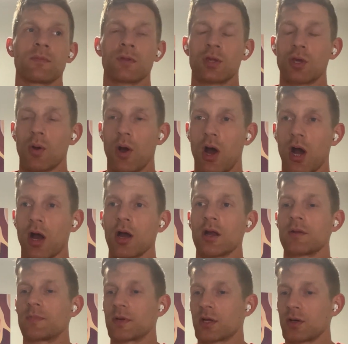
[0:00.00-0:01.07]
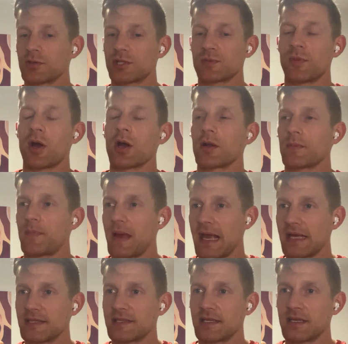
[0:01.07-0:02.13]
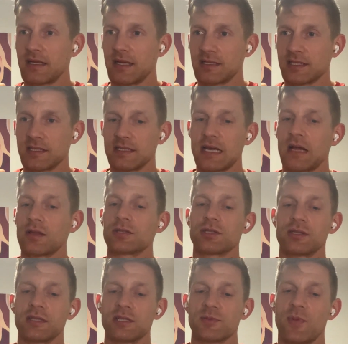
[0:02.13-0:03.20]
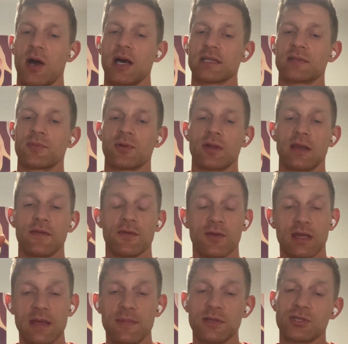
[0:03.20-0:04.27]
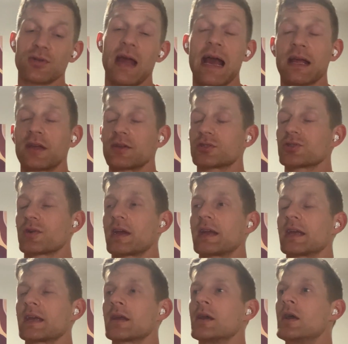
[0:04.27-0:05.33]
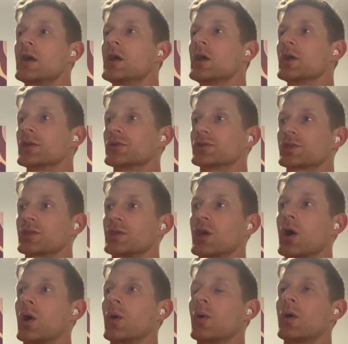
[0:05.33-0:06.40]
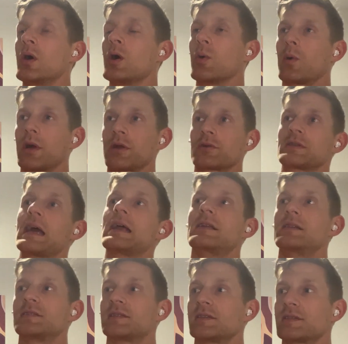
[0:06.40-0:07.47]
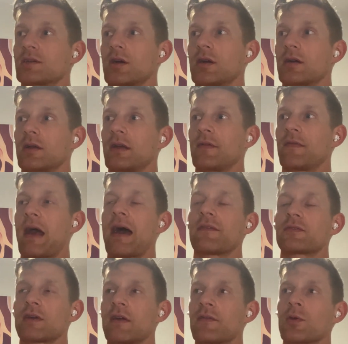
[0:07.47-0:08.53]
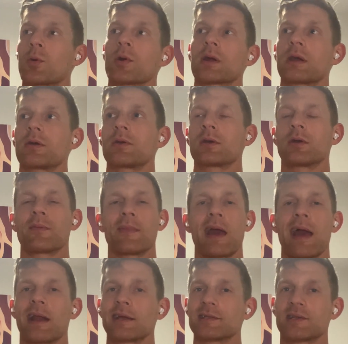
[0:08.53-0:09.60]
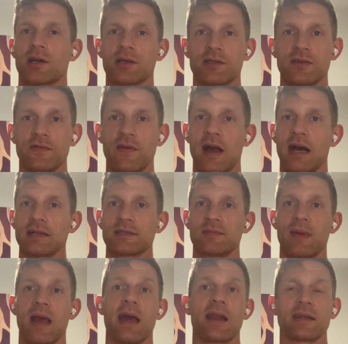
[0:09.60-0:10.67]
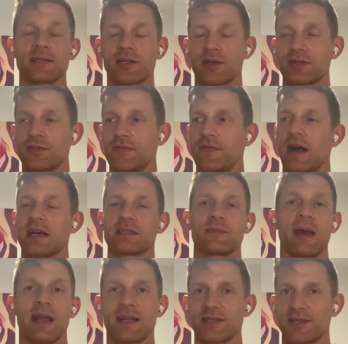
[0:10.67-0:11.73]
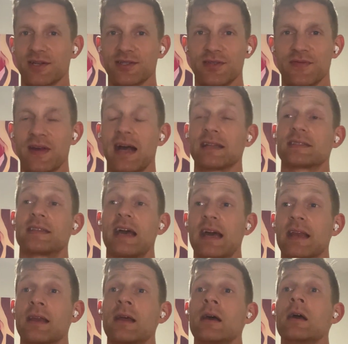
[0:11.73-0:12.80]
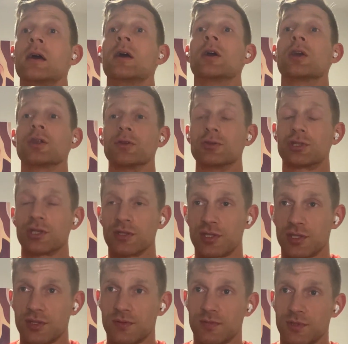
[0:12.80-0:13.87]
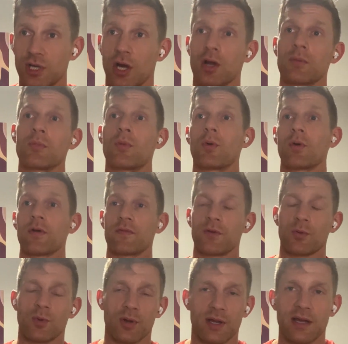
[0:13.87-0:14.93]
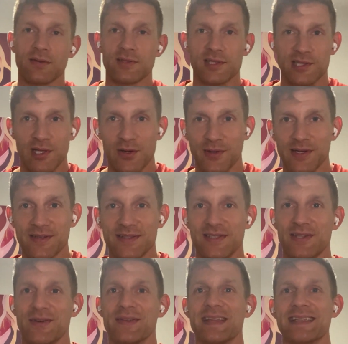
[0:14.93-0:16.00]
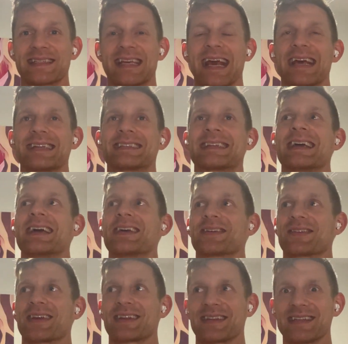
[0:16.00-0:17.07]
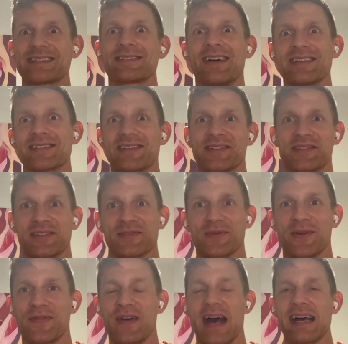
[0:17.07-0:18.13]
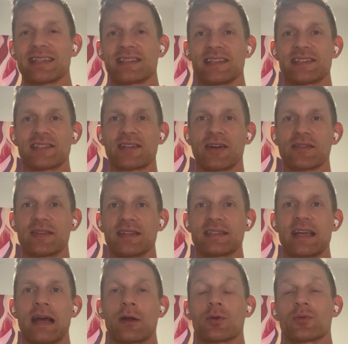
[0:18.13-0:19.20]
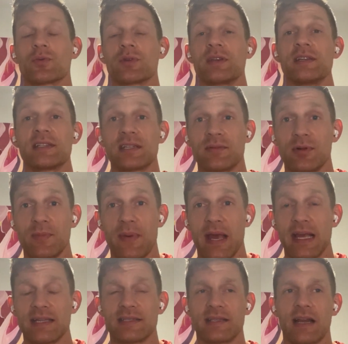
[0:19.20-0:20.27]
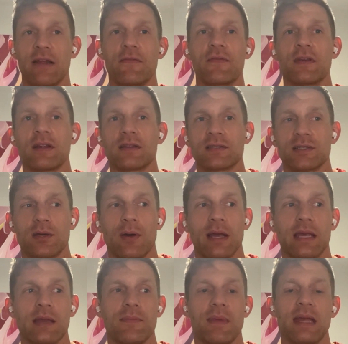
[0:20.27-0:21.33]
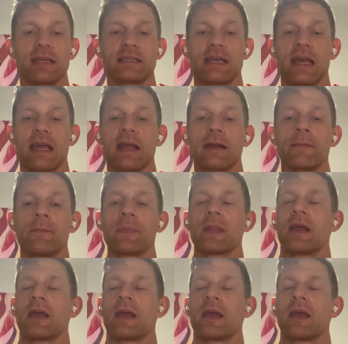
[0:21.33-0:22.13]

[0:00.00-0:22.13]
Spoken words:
Go hard, but go smart. Pace it as intelligently as possible. And if you're keeping track of your training, you should know what your tendencies are. If after every workout you go, man, I started too fast. Man, I started too fast. Man, I started too fast. Then you should start more of your workout slower. So in this case, you're like, let's not start this one fast. Let's start this at a reasonable pace that I feel as though I can maintain.